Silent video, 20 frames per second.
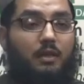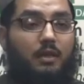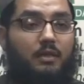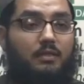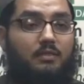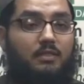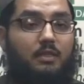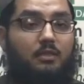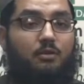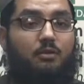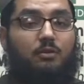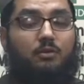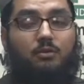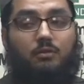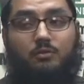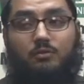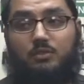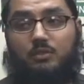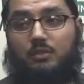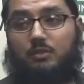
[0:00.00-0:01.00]
as they go
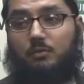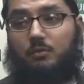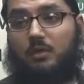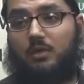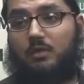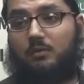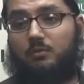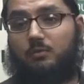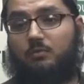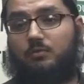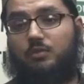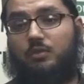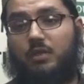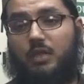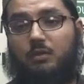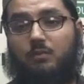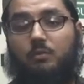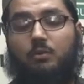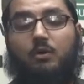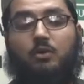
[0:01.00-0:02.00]
close to the well to
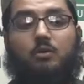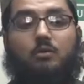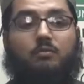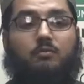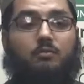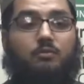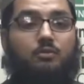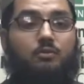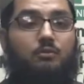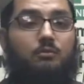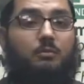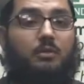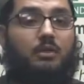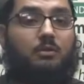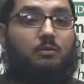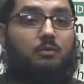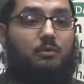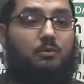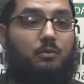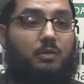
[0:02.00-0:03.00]
get water to
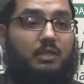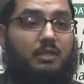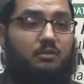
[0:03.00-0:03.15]
make wudu,